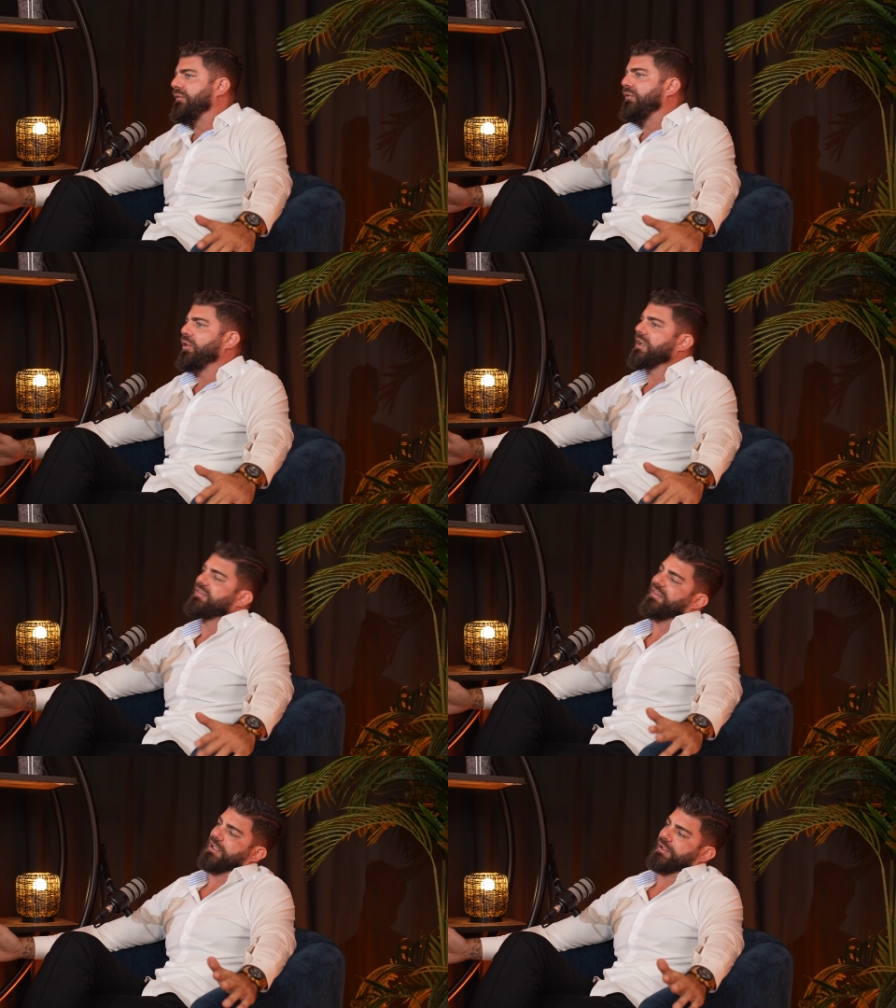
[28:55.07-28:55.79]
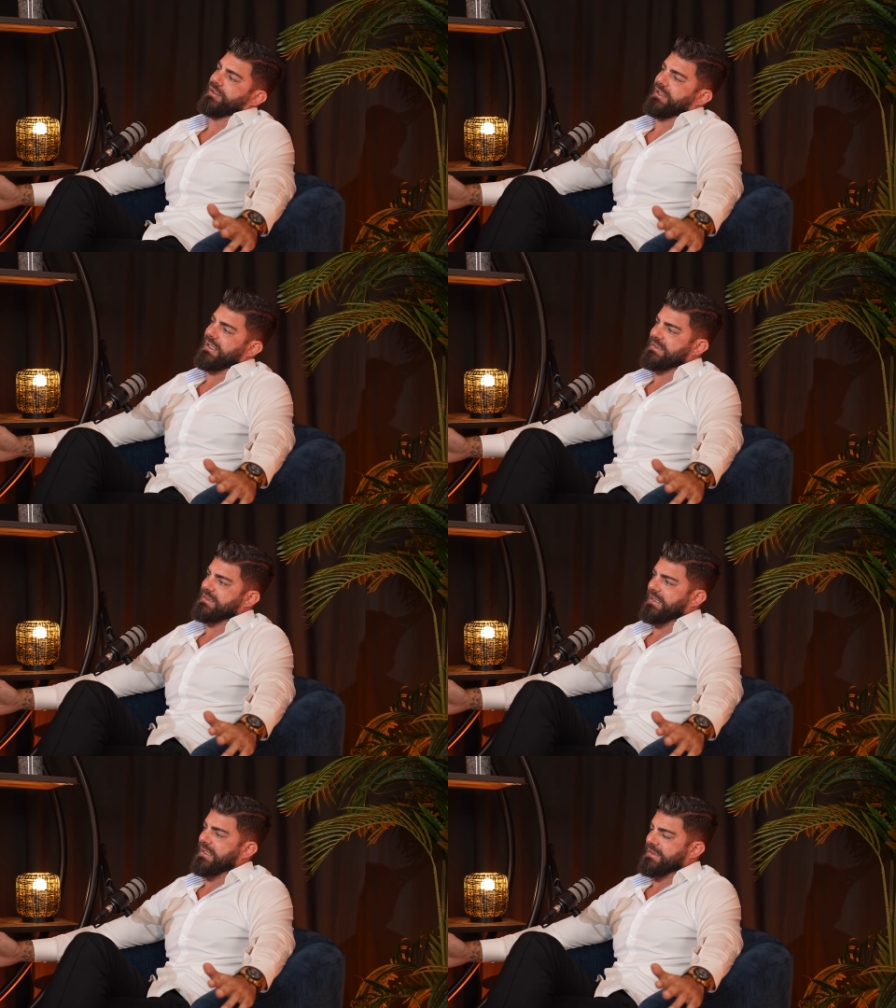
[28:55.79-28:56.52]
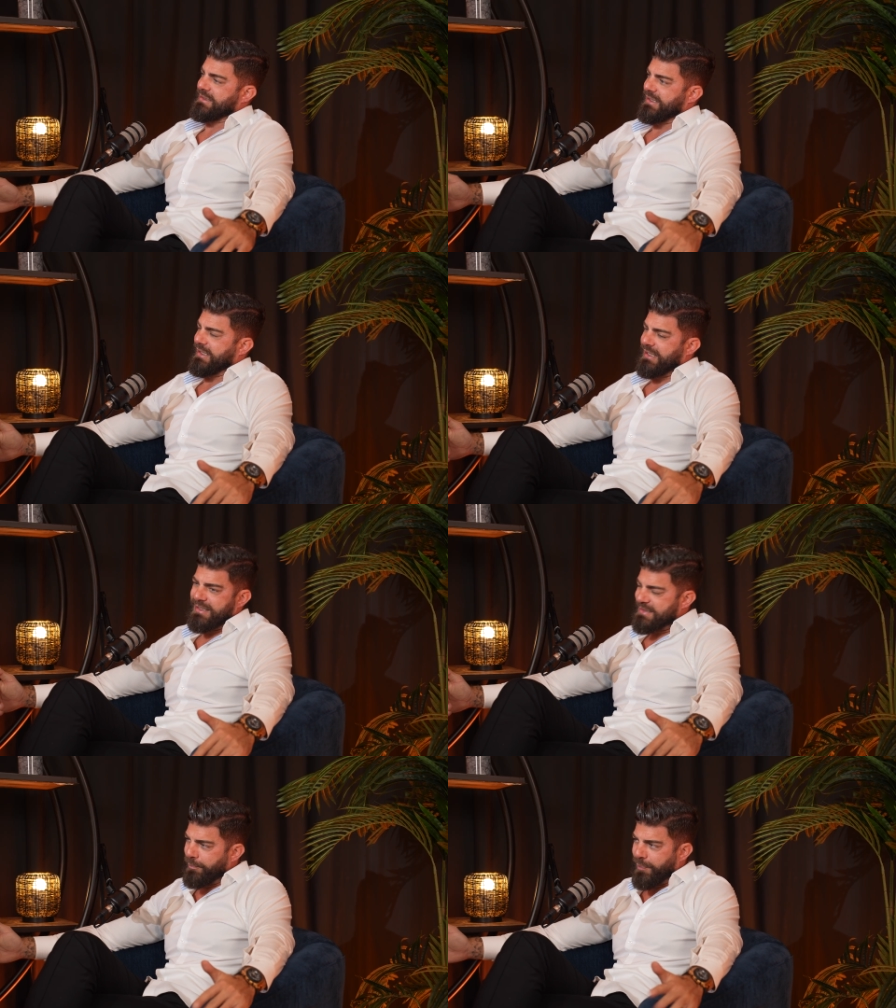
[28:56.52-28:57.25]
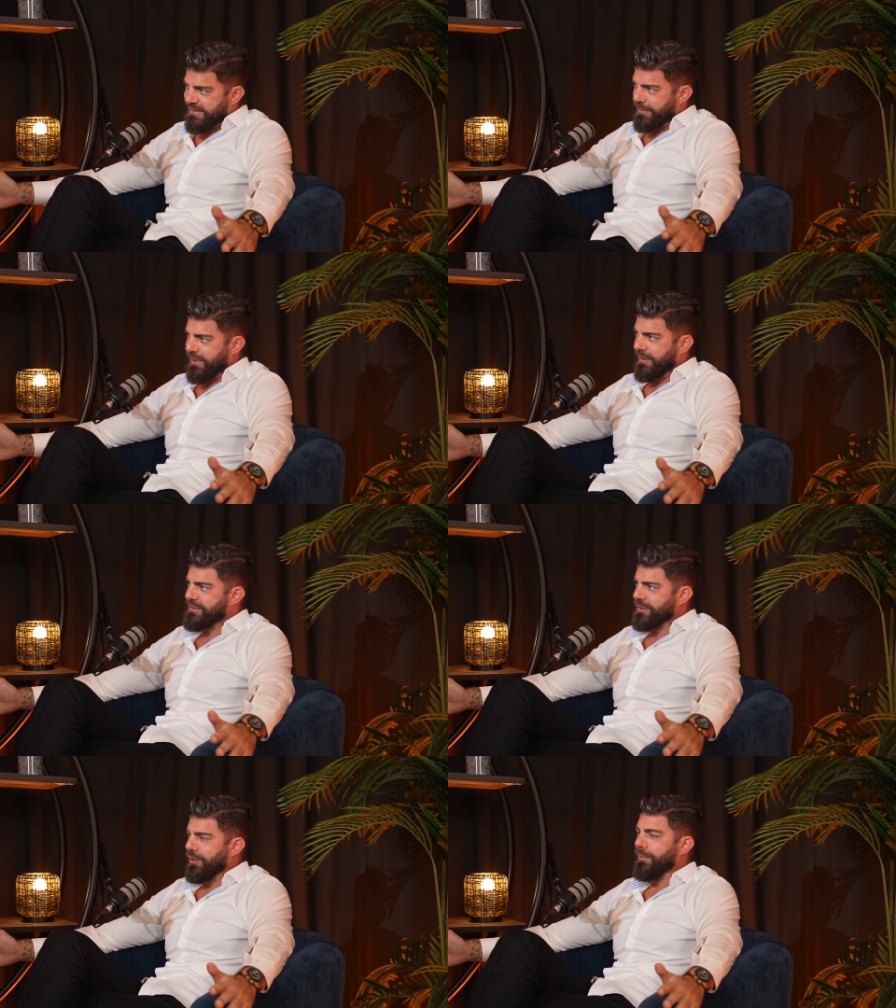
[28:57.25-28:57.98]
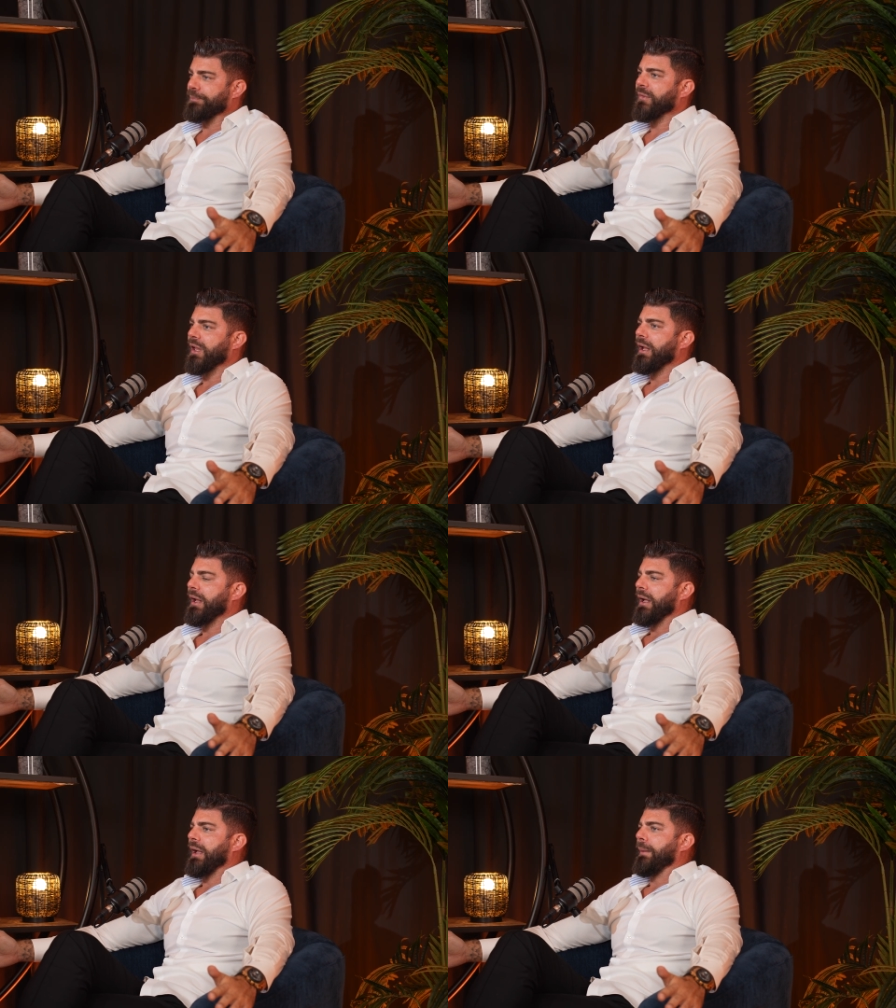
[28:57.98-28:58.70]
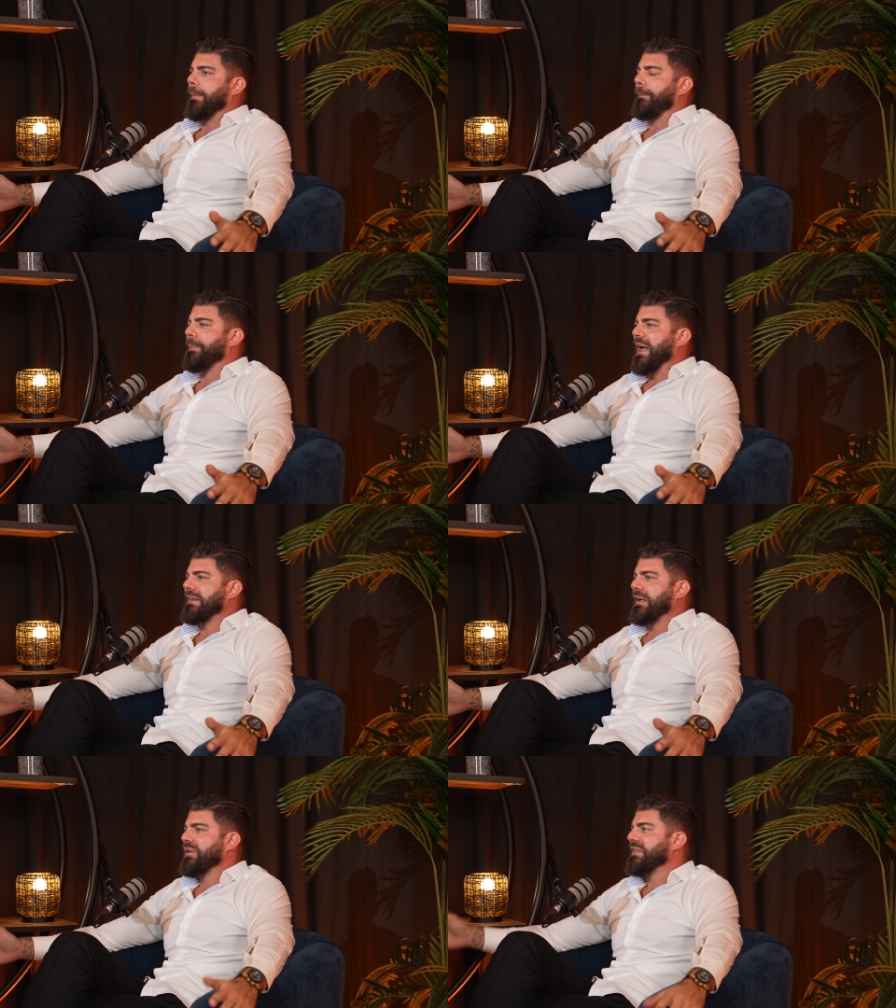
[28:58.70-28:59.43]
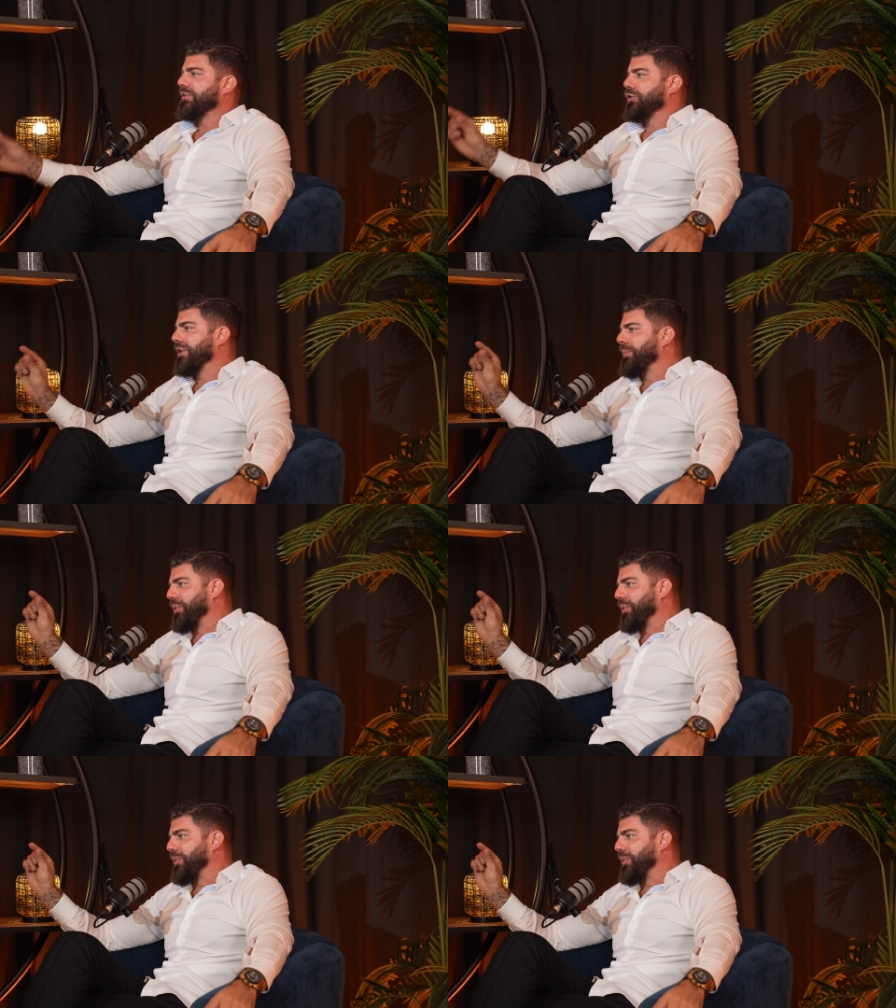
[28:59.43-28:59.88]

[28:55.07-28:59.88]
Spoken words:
avoid failure. It's impossible. So, but there is a certain